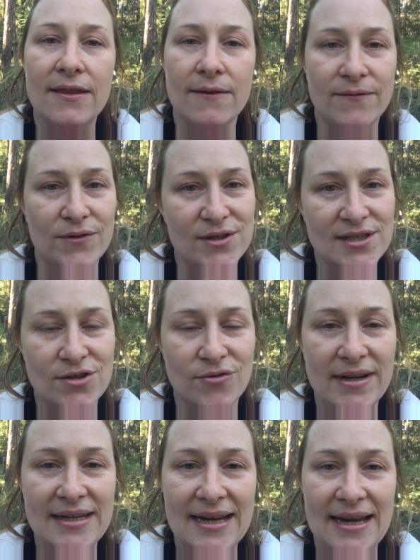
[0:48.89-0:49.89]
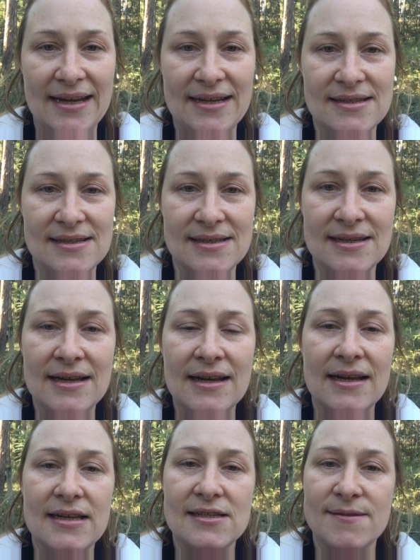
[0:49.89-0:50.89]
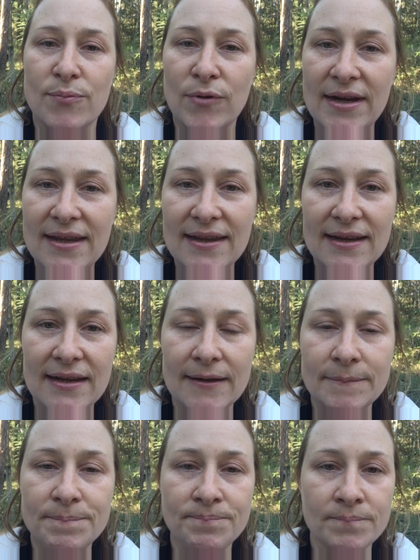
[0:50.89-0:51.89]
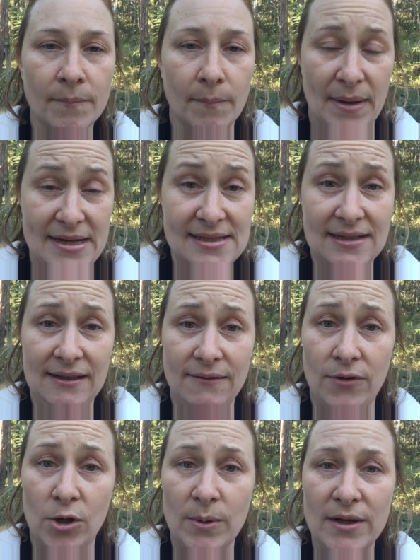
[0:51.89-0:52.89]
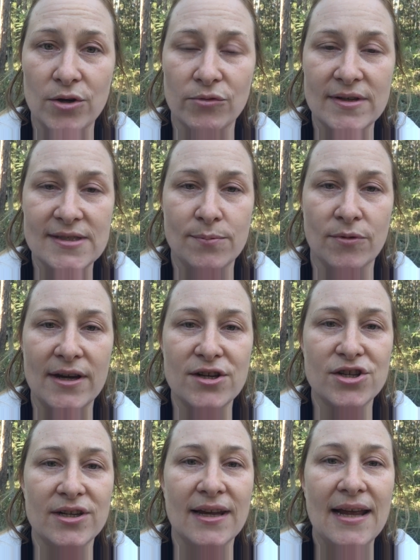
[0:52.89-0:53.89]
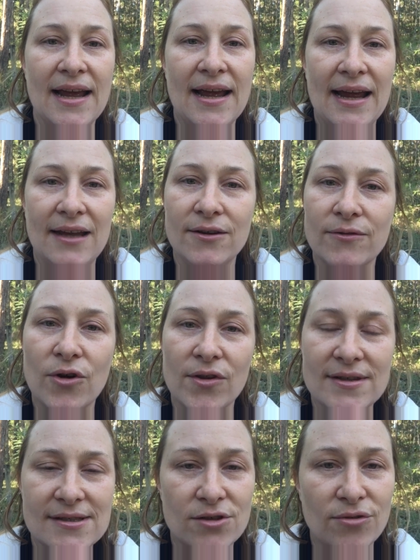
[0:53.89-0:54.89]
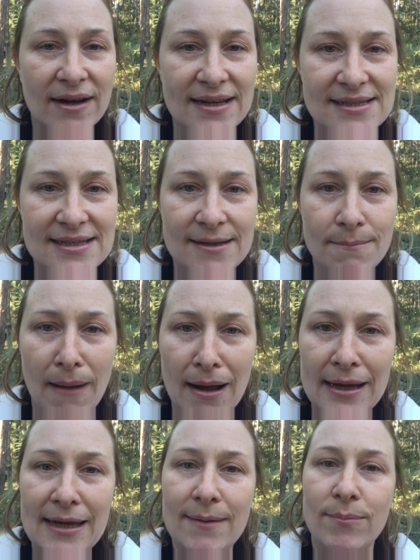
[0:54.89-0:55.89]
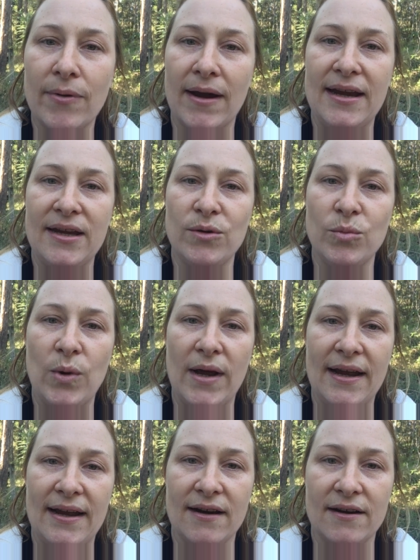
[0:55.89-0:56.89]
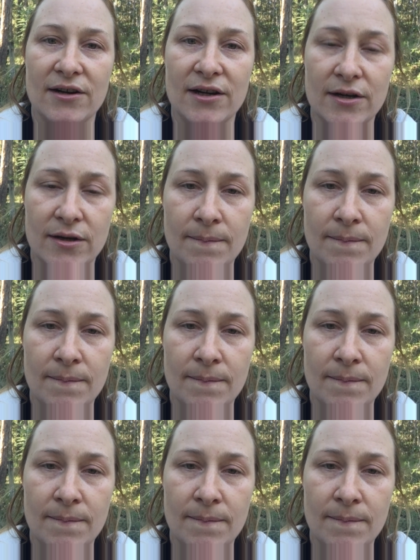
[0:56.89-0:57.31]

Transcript: The first 3 days is breathing, basically following your respiration, and you've got this crazy monkey brain where